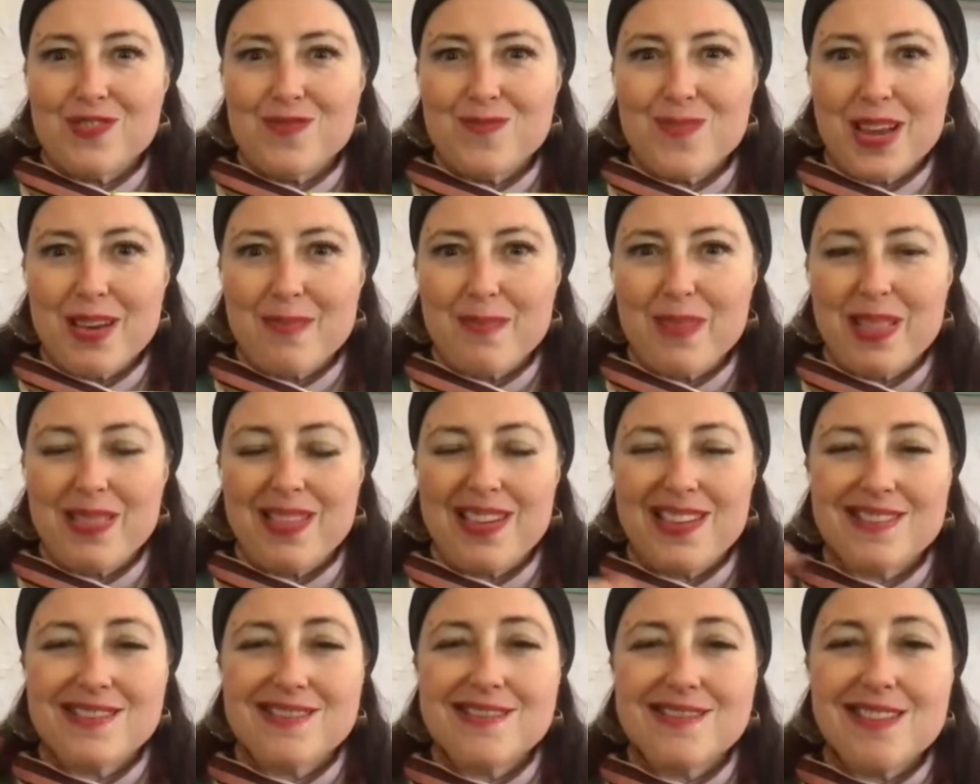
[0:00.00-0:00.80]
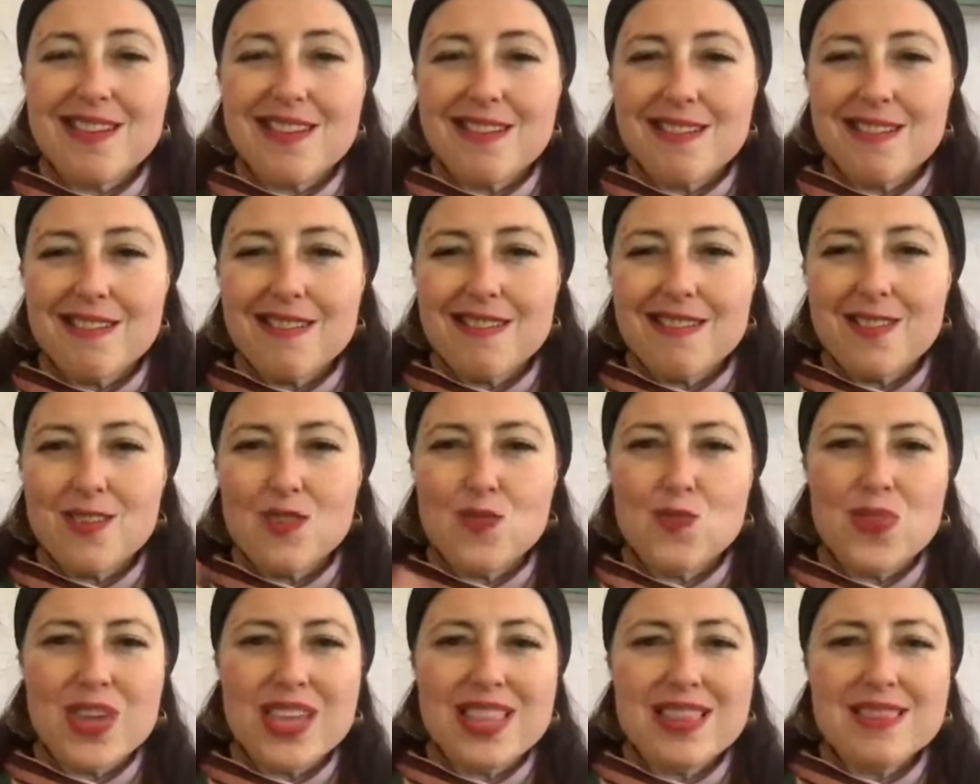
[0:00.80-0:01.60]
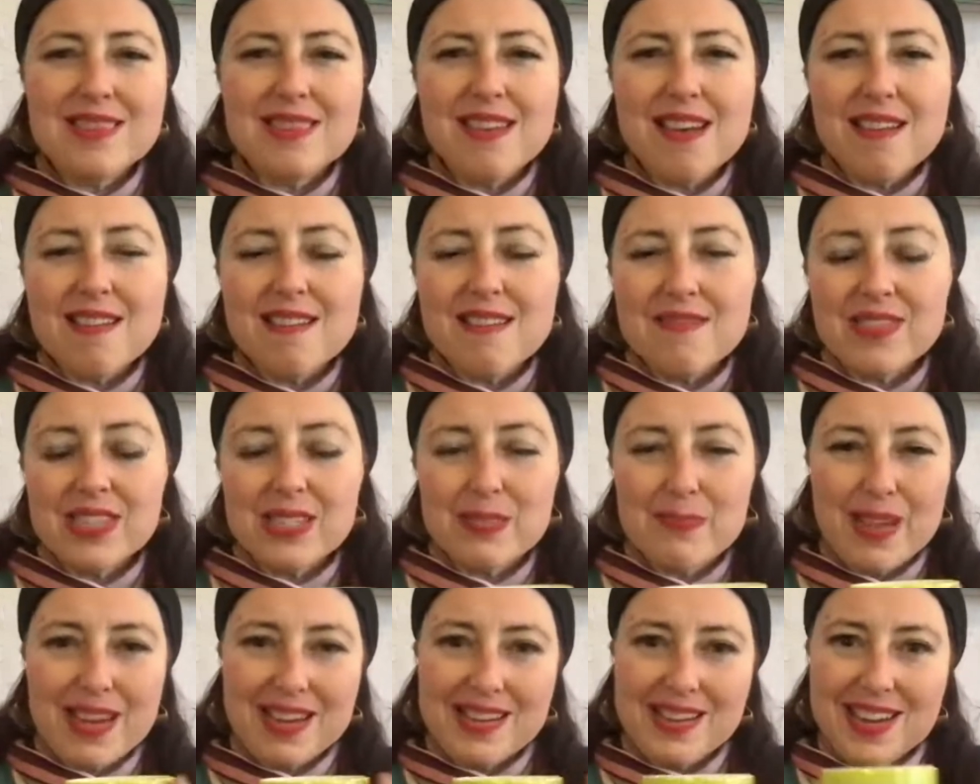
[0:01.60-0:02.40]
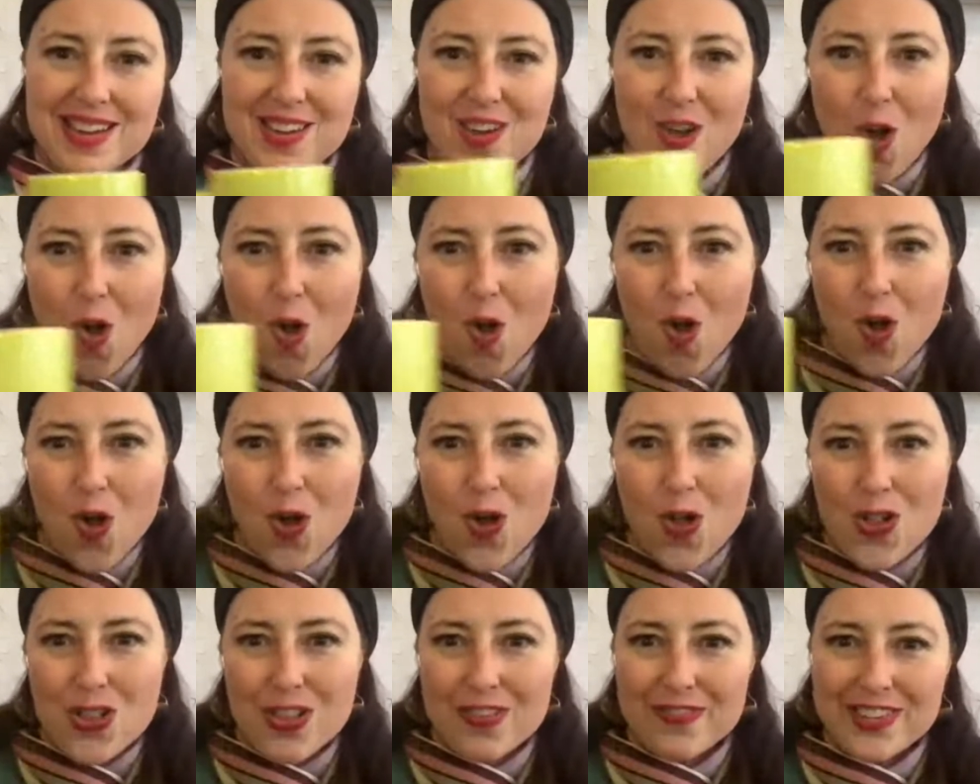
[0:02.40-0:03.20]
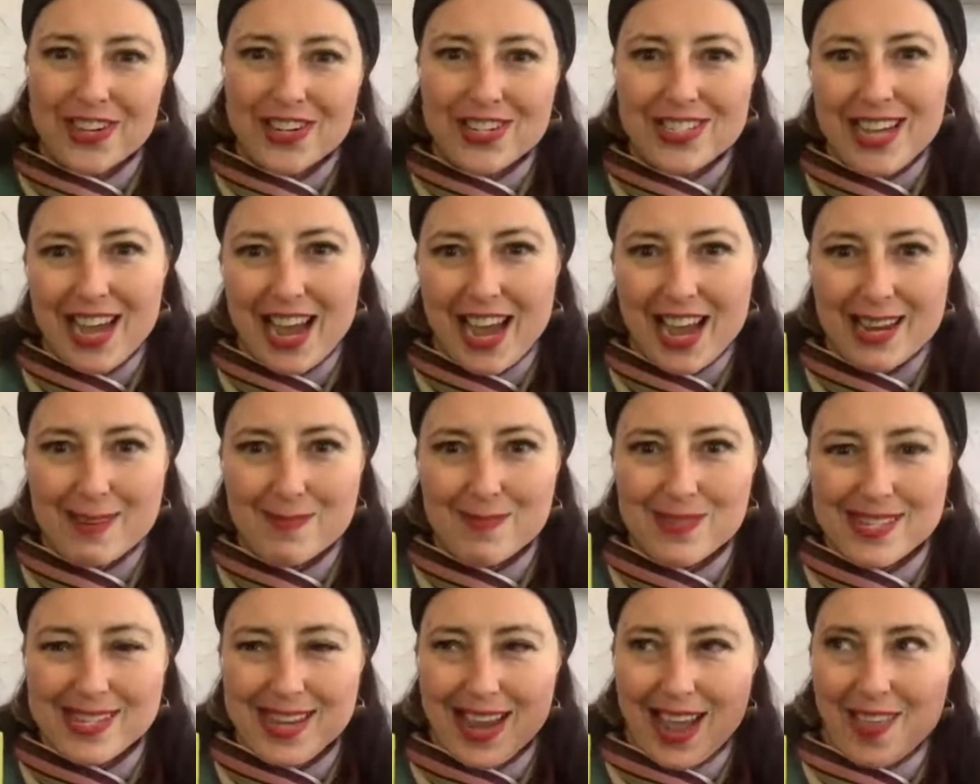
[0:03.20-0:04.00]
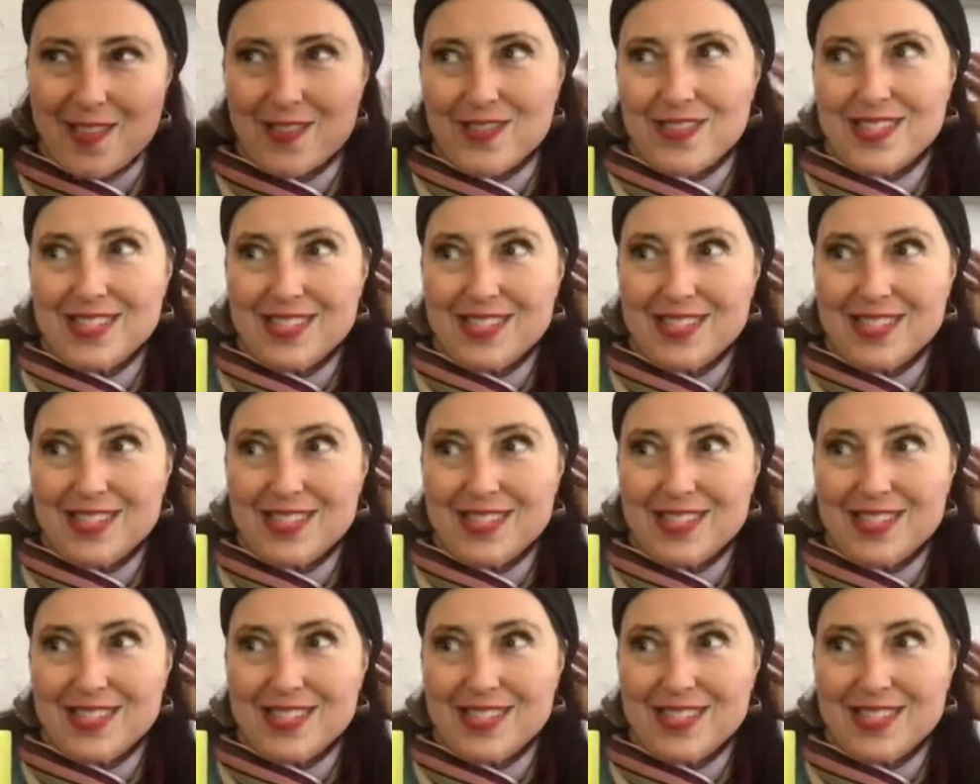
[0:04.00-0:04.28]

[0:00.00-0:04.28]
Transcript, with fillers: You might have been like, no, we love spending all of our time together.